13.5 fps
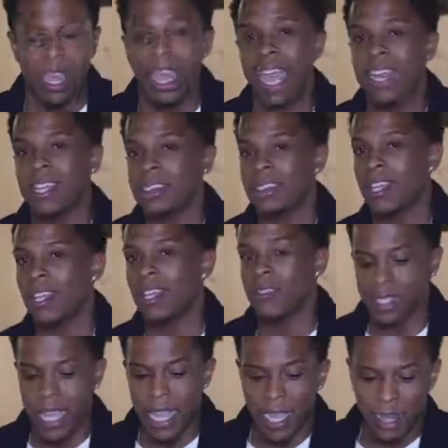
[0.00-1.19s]
And instead of
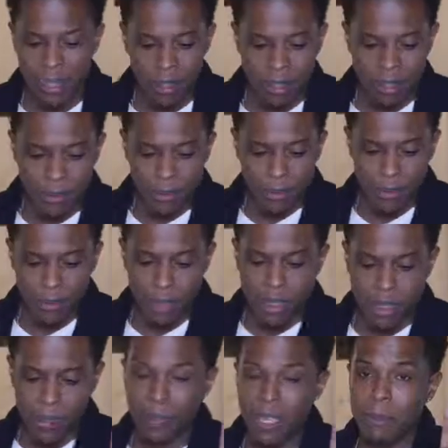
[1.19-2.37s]
taking it up with
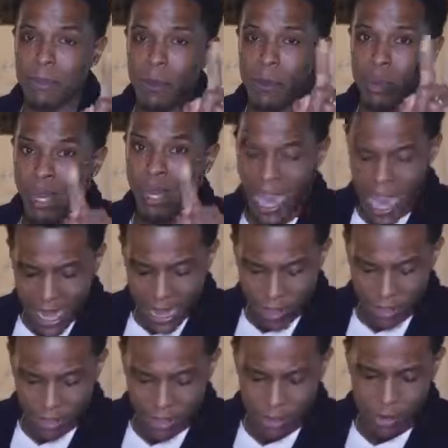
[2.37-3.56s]
the people who lied
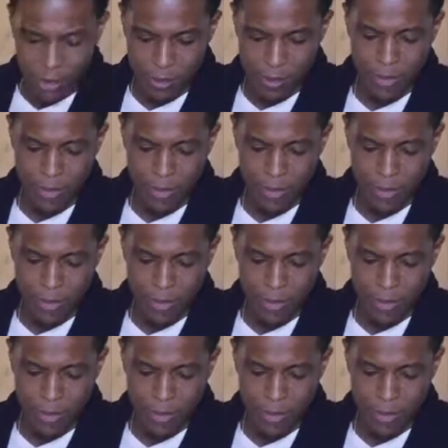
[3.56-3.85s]
to you,